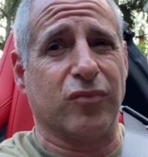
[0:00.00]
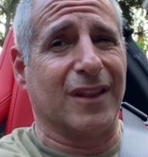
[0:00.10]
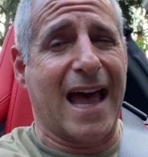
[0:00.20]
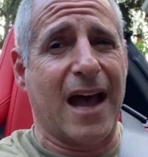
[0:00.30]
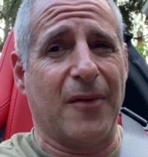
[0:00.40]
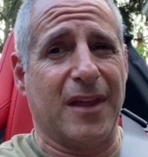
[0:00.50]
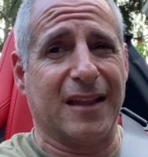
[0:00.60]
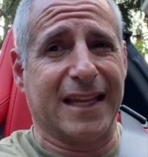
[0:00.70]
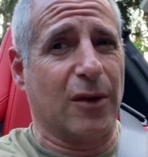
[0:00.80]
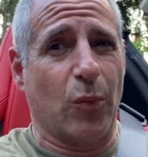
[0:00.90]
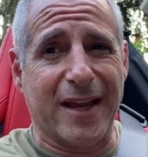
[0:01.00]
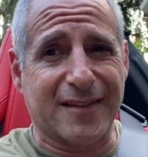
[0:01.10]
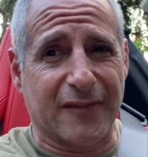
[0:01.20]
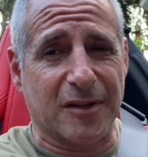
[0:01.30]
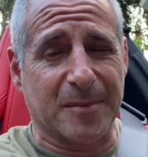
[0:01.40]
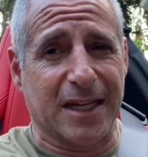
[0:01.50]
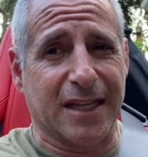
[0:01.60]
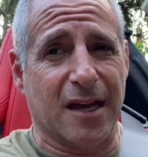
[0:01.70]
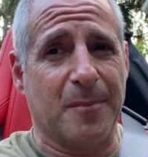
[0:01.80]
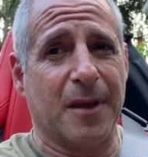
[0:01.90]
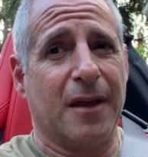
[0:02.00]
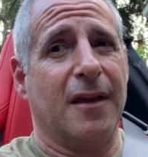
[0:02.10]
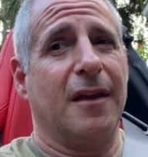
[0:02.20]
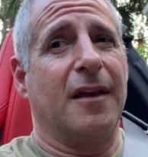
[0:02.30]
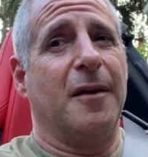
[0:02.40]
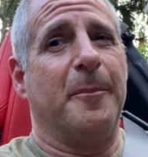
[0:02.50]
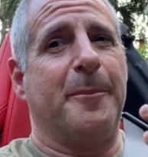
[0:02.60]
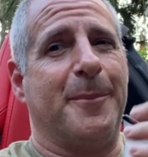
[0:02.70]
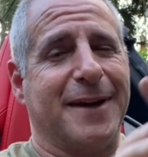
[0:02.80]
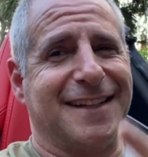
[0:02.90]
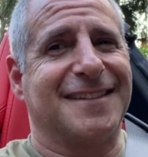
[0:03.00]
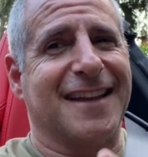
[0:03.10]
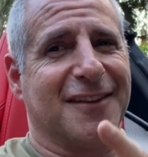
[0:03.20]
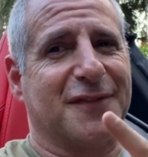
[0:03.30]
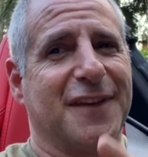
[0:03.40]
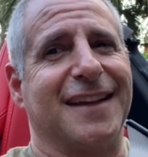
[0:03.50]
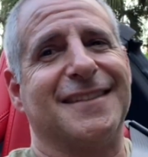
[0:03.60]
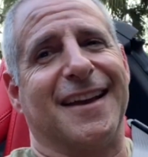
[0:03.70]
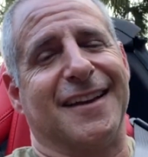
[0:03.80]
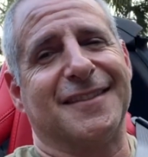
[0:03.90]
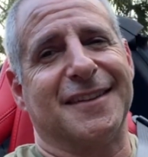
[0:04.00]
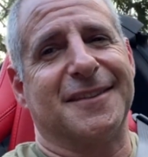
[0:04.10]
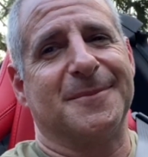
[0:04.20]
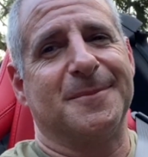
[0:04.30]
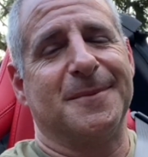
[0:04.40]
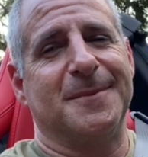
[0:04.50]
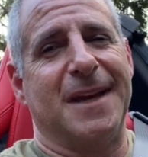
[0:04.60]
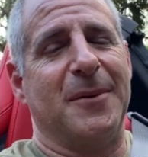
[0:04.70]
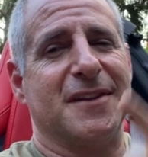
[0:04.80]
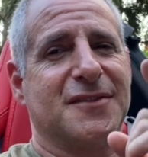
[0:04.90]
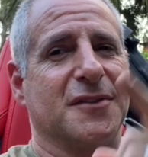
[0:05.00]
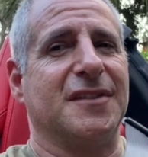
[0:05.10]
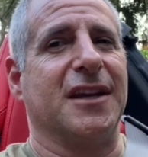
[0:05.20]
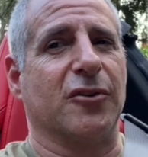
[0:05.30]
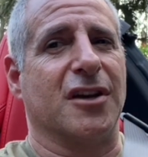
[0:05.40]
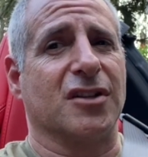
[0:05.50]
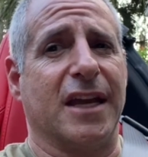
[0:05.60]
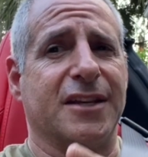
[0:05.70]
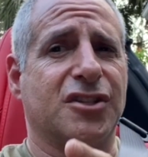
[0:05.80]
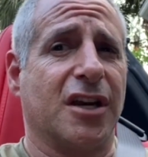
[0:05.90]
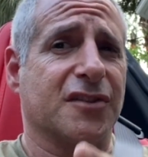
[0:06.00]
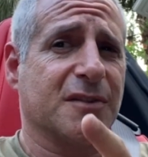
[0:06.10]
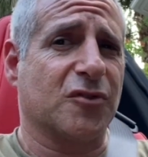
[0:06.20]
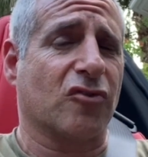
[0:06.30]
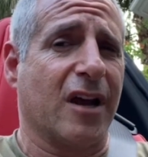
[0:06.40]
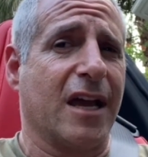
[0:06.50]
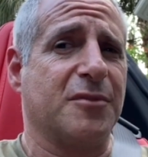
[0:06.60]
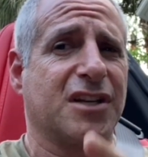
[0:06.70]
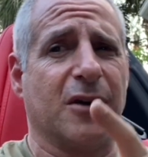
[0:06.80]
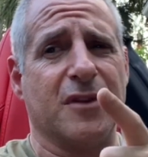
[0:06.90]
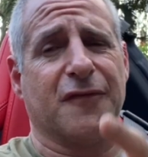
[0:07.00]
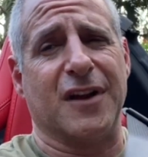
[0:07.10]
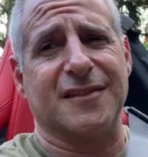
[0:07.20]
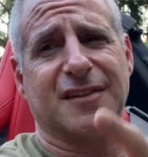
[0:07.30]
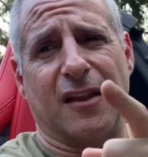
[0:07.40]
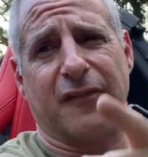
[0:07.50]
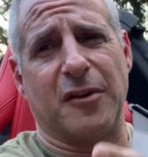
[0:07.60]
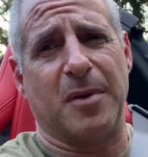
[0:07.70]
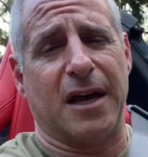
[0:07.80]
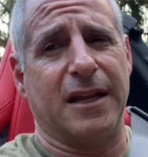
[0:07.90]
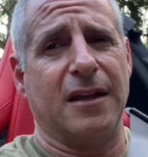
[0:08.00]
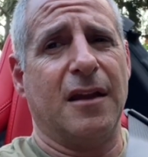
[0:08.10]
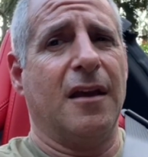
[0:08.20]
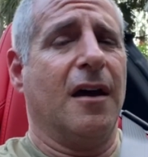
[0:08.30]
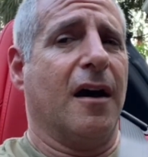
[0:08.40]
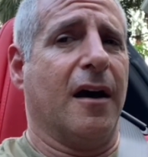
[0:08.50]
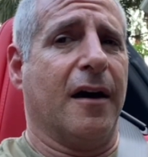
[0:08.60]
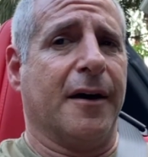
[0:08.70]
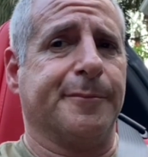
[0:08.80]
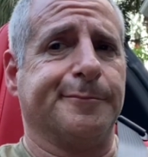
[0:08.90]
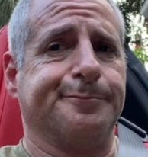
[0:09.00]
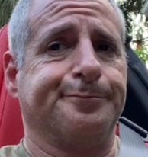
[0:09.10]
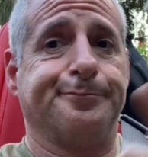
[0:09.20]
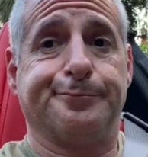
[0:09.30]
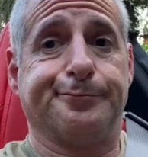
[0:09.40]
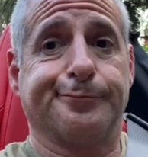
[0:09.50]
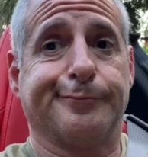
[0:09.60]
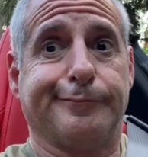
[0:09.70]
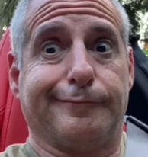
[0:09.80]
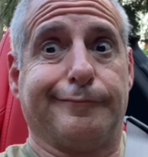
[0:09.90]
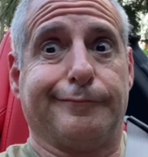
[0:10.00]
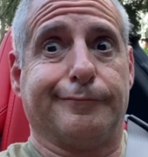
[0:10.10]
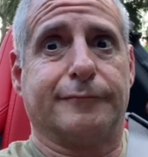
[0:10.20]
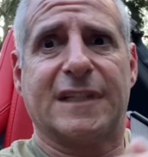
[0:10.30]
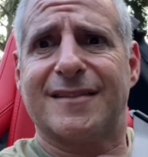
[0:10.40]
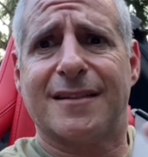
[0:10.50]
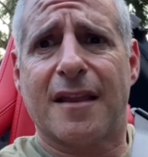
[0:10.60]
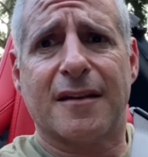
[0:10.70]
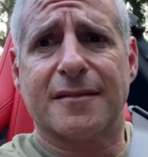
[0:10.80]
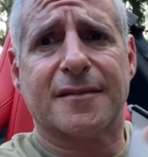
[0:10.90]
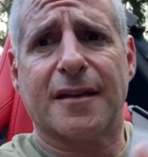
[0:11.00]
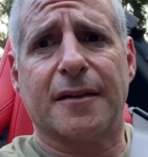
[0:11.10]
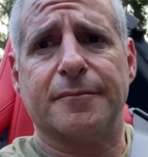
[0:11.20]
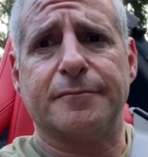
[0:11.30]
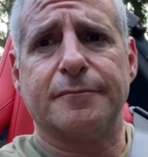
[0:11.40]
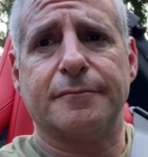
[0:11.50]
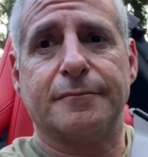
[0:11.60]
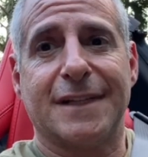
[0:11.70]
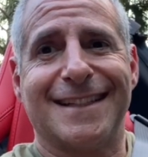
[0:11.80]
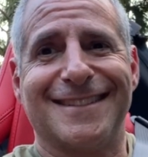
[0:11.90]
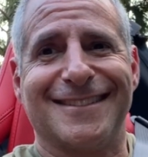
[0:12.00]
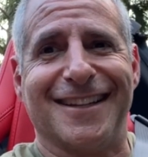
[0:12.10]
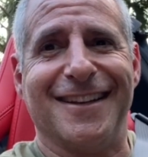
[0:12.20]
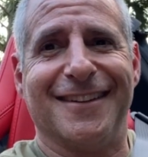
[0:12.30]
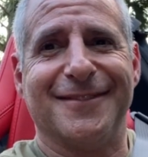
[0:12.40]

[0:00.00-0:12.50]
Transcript: loud that like it wakes everybody up, but it sounds fantastic. Anyways, Joe C8 Garage. Like, share, subscribe, share with your friends, tell everybody. That's it. Nothing else to say. See ya.